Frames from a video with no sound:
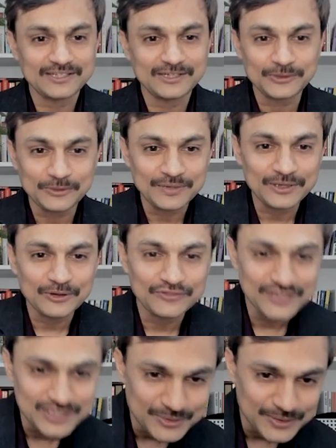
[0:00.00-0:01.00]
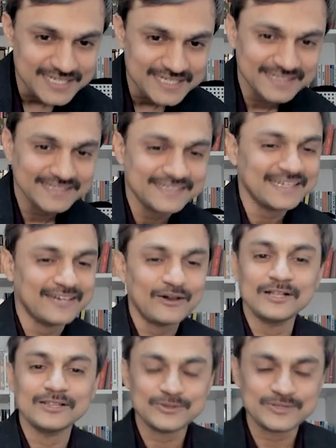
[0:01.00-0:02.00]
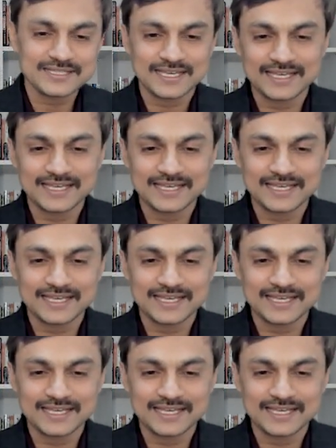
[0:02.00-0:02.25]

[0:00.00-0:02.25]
the domain of each question and all those